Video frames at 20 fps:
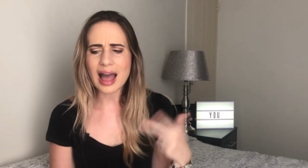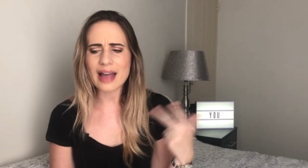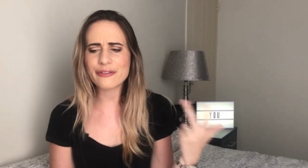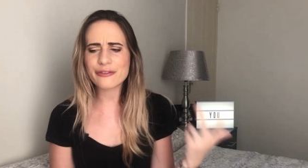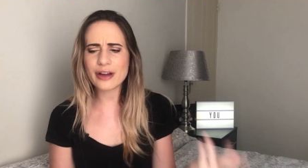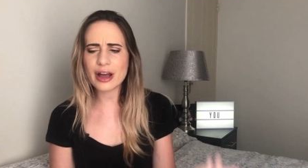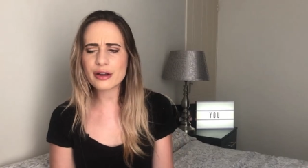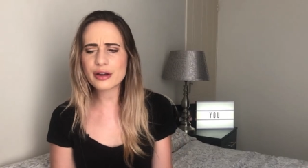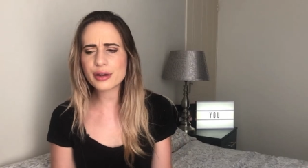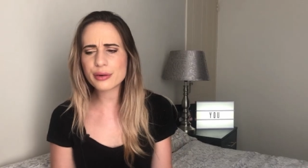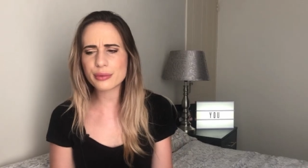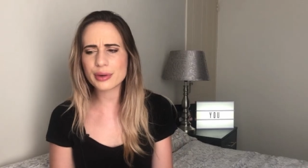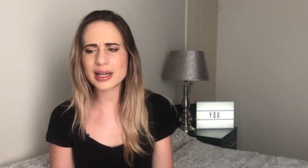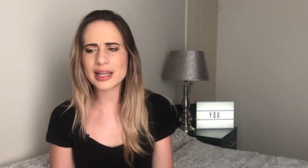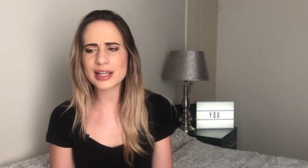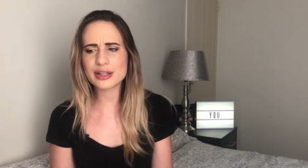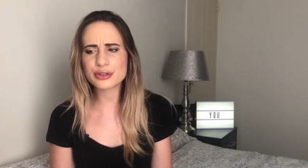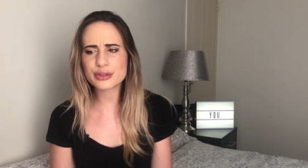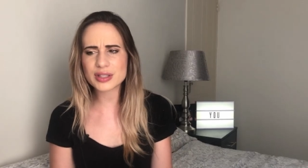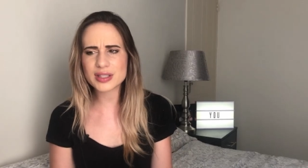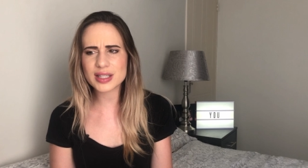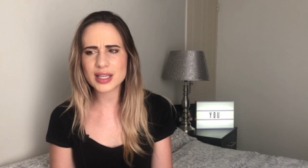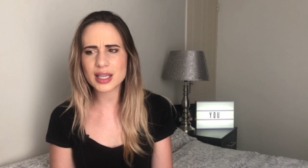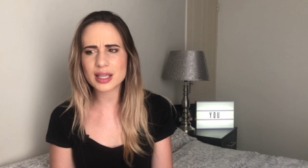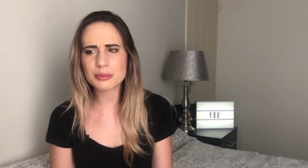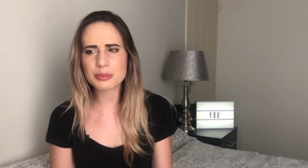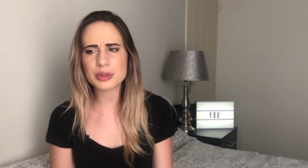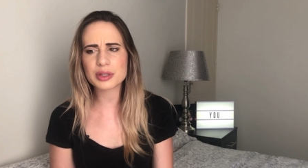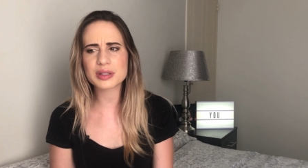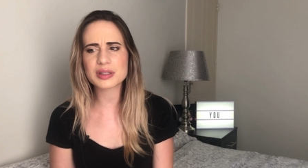I found it really
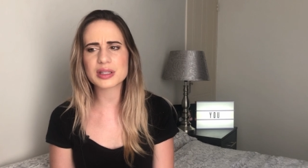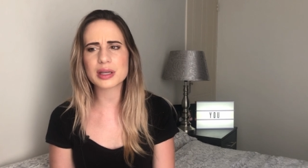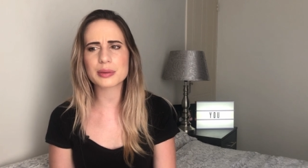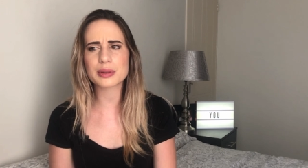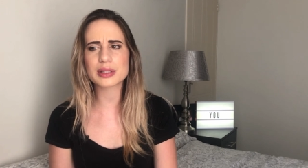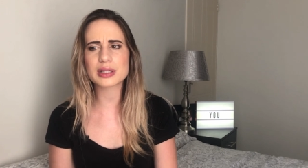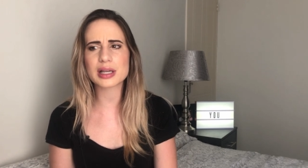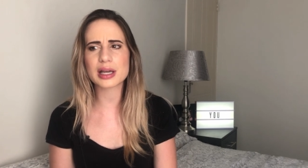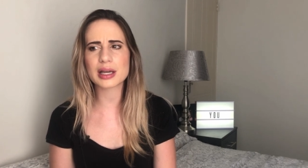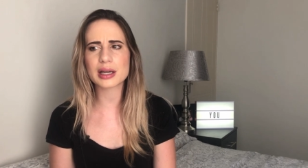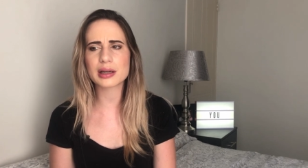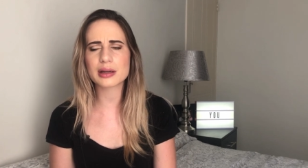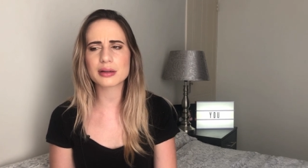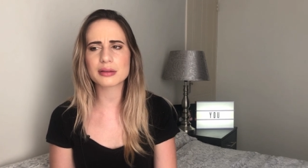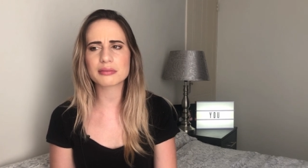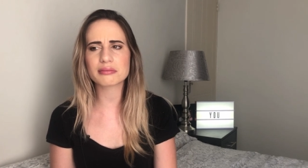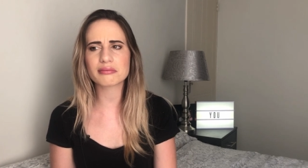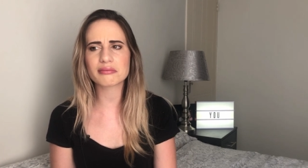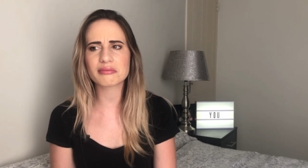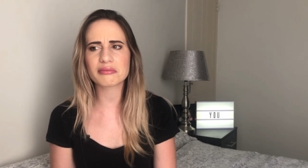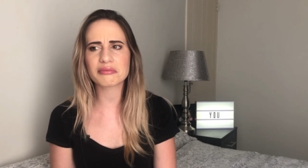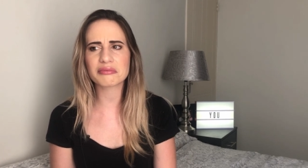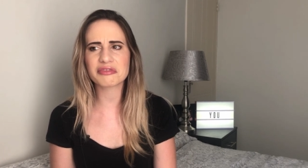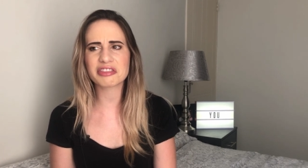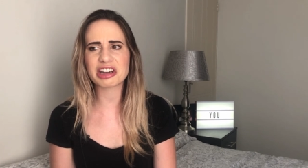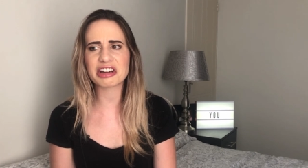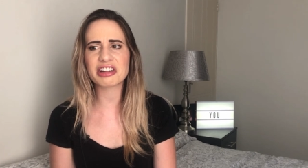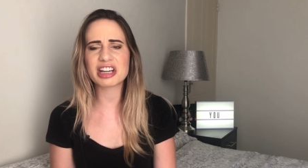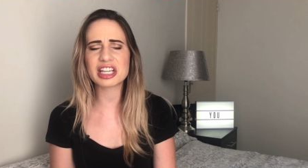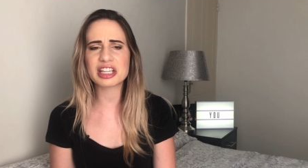interesting because I was like
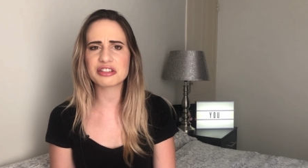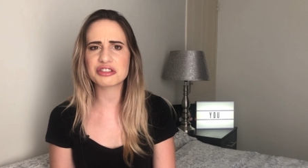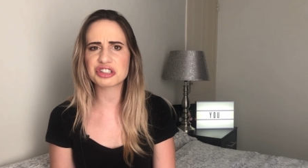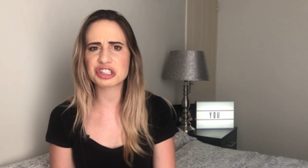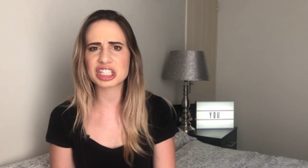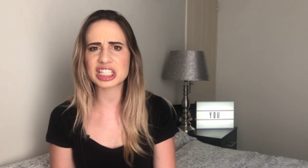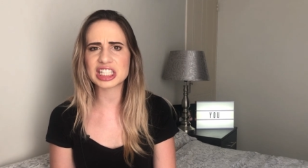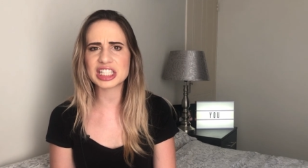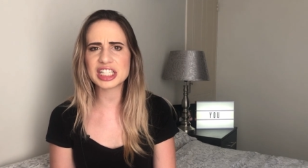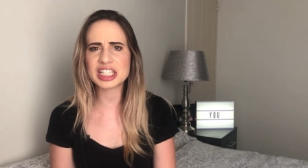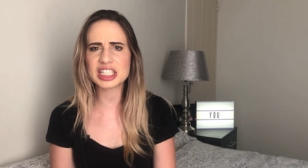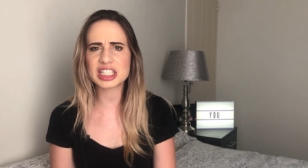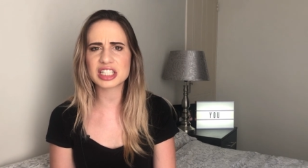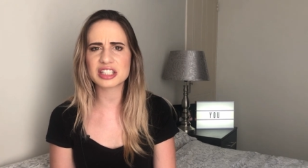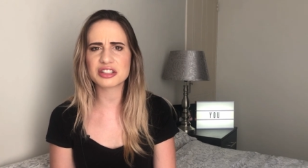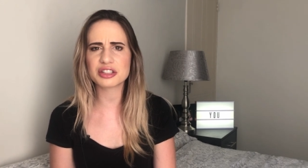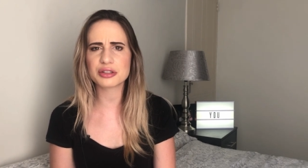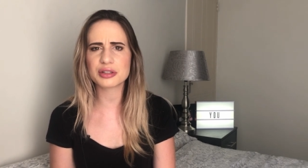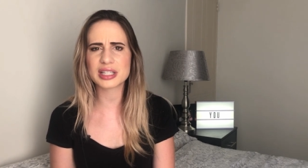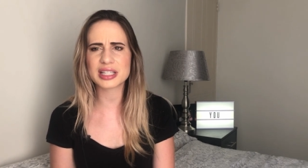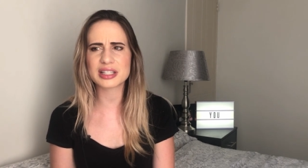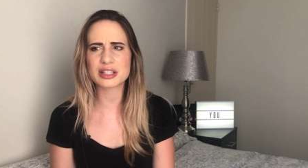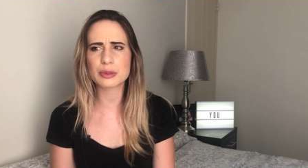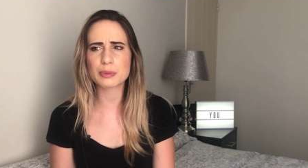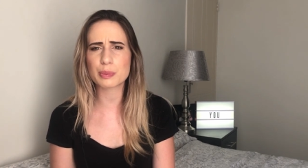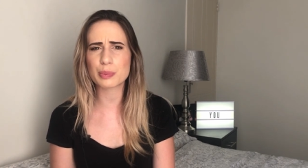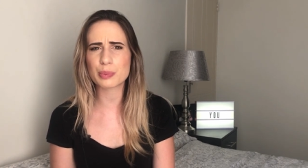very intrigued into his